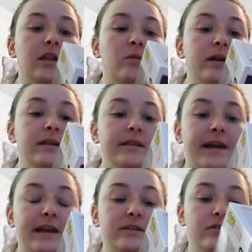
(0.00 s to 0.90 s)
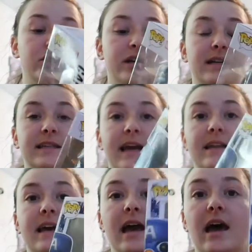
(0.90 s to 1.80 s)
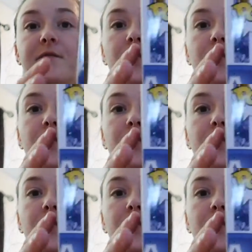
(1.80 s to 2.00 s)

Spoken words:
other one, like I told you guys I had to have,